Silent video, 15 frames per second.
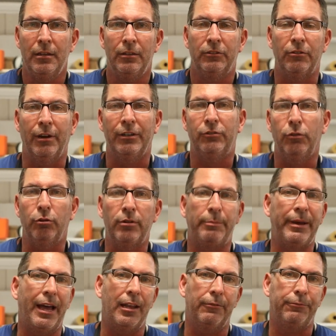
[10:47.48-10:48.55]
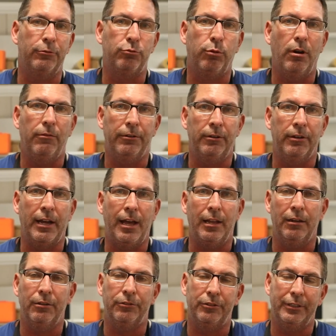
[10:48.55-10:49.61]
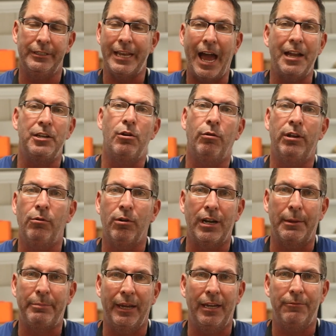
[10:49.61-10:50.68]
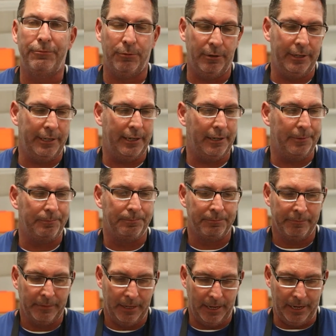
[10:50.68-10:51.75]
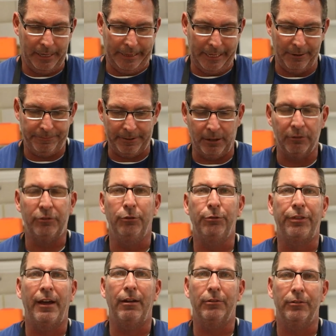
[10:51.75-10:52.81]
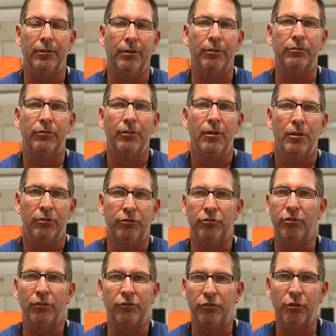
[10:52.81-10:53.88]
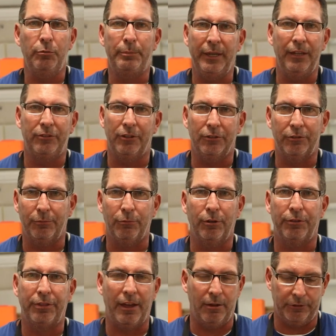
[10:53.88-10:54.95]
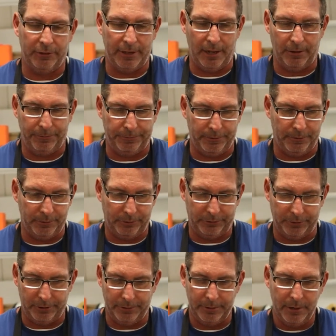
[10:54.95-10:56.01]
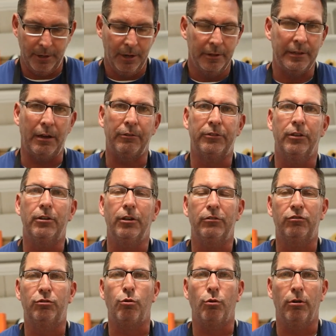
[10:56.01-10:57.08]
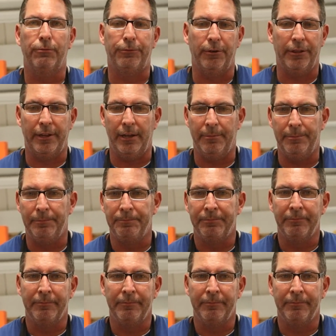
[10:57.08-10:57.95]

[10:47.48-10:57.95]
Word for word: So I sold the pallet for twelve hundred dollars, not knowing what I paid for it yet. And they found two thousand, you know, just two pieces worth one thousand dollar phones. So that was a good score for them.